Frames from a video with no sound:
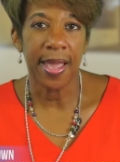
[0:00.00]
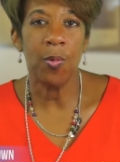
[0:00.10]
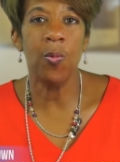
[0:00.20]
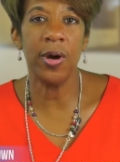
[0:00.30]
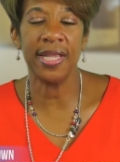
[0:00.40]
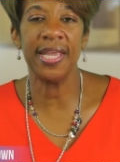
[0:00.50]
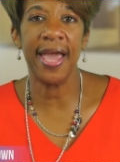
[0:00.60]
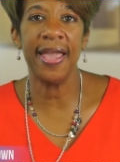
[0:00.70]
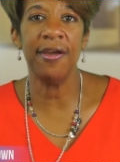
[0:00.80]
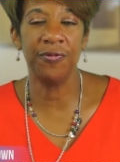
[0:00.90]
What can
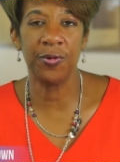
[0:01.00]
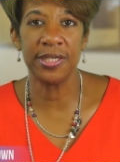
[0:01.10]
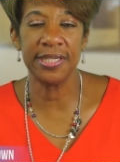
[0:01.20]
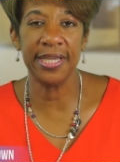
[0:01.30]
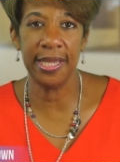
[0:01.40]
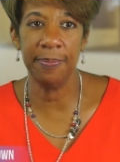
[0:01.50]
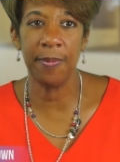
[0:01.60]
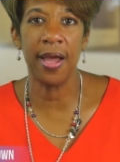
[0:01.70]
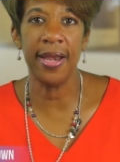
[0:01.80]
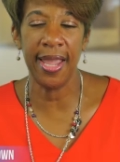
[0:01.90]
I afford to keep
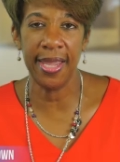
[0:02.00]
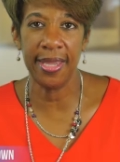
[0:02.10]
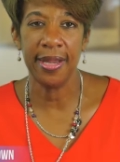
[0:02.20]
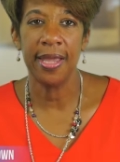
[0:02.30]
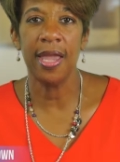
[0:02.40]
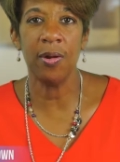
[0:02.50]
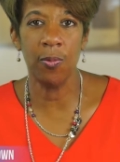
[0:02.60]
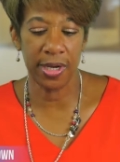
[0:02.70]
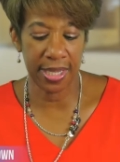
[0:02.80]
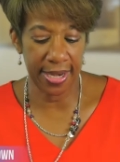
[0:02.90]
on hand and
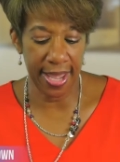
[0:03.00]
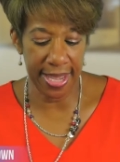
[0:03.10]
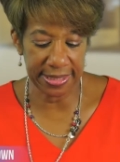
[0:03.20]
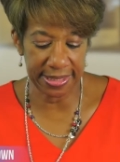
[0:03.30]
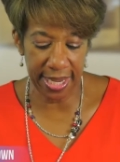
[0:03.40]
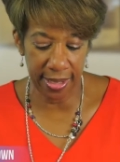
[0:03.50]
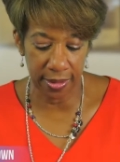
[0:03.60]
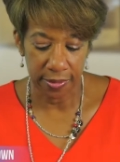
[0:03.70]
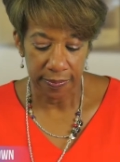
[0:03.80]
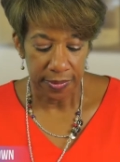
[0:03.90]
what can I sell?
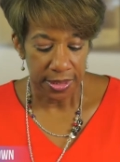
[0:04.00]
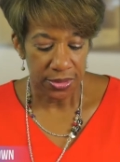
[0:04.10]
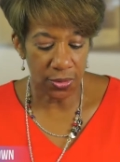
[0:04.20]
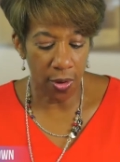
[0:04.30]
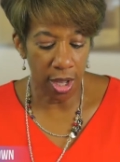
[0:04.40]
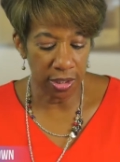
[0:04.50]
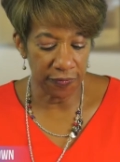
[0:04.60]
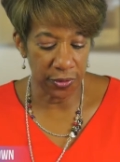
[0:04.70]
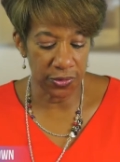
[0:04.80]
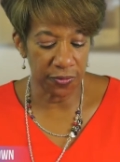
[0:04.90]
So, all of
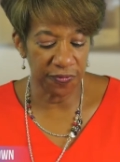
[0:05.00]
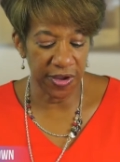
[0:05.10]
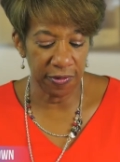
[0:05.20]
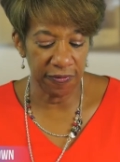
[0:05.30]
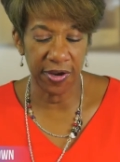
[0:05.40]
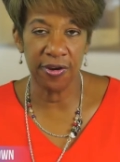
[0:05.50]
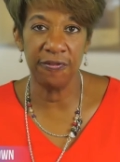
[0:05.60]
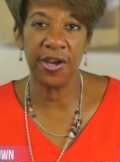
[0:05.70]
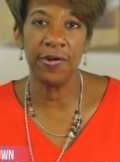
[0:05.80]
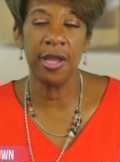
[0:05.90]
those are very, very,
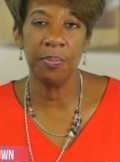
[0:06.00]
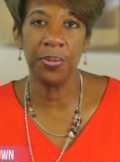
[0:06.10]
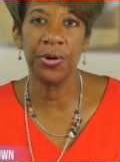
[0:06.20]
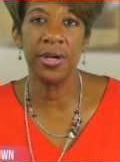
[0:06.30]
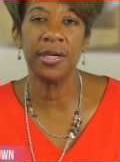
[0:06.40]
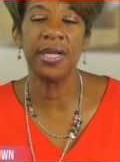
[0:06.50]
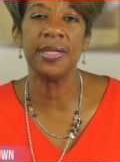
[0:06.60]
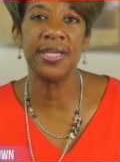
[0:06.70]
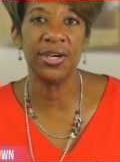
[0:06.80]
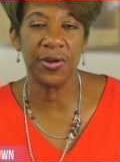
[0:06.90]
very important
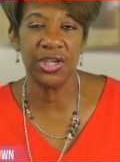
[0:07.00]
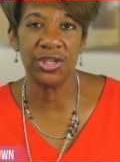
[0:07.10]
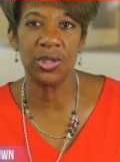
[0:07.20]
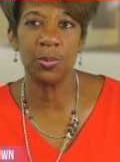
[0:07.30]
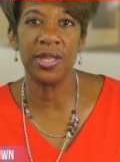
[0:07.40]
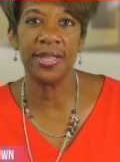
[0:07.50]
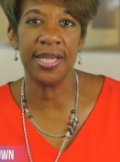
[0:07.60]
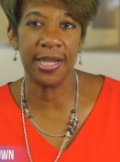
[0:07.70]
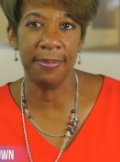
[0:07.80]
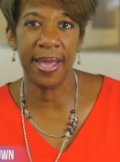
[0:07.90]
considerations when
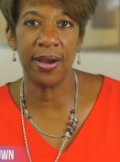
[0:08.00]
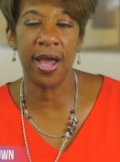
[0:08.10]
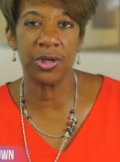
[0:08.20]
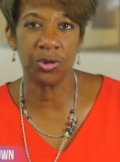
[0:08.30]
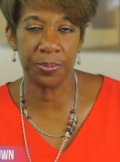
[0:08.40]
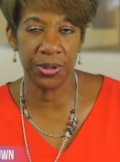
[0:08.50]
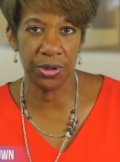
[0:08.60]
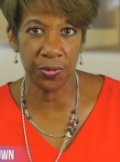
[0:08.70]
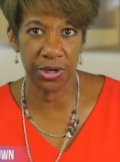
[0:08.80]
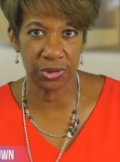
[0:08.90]
thinking about
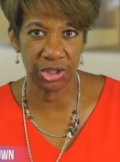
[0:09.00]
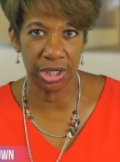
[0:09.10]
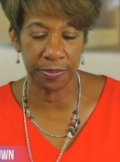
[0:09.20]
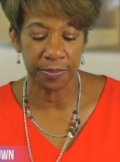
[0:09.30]
entrepreneurship.